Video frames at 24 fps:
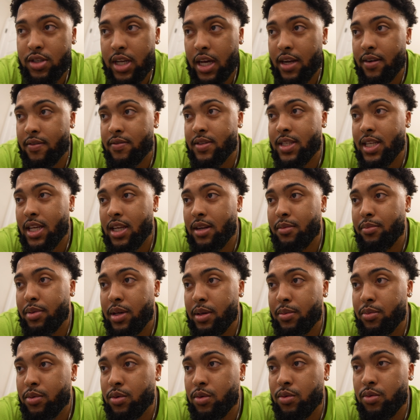of 10
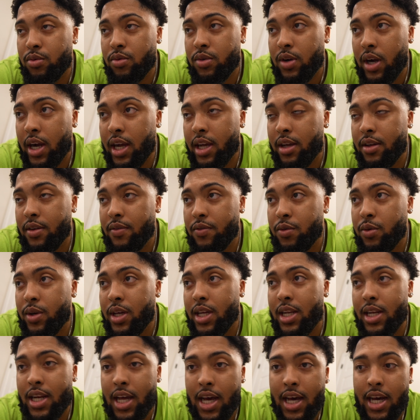people, right? If you
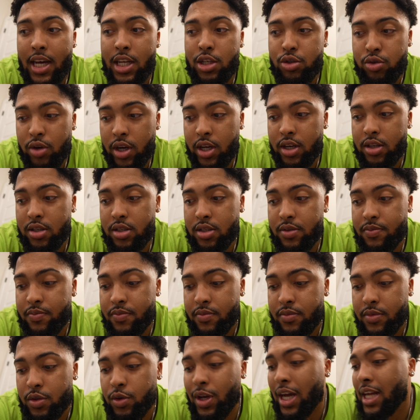get 9 traders,
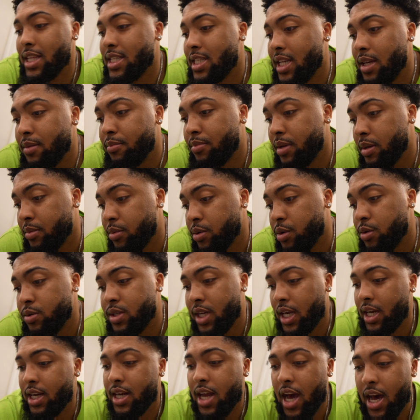you got 10 people, you
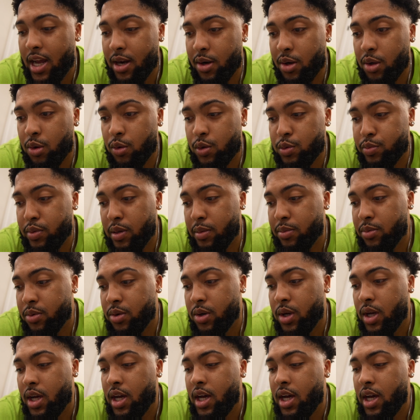take 9 of those people.